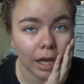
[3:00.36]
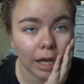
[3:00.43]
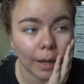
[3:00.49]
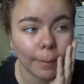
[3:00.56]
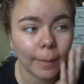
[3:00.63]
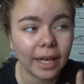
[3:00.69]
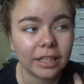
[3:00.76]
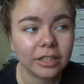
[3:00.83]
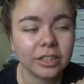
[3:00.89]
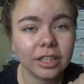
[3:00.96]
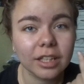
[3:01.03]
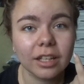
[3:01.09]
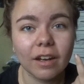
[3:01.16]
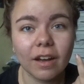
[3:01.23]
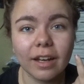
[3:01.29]
I'm
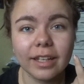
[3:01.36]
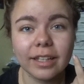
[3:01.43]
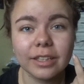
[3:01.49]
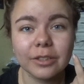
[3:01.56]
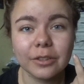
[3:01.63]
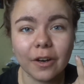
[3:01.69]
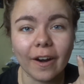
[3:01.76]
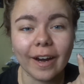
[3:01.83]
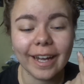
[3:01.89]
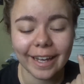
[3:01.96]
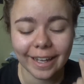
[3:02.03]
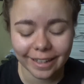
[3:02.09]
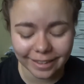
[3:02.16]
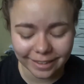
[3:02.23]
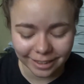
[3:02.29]
actually like
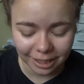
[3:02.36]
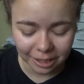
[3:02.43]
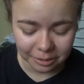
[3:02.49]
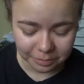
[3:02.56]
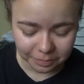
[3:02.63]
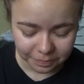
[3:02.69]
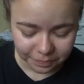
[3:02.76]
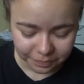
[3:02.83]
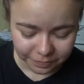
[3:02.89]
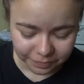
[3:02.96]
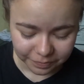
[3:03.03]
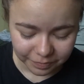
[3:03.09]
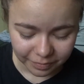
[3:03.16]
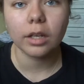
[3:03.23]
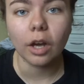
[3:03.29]
crying.
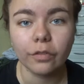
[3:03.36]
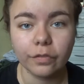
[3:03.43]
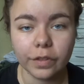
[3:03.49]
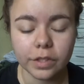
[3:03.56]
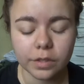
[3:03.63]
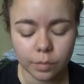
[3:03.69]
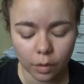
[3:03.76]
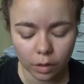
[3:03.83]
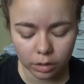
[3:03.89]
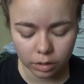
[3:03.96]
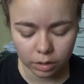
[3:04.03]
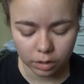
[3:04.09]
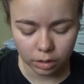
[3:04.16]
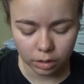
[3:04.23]
I love this one.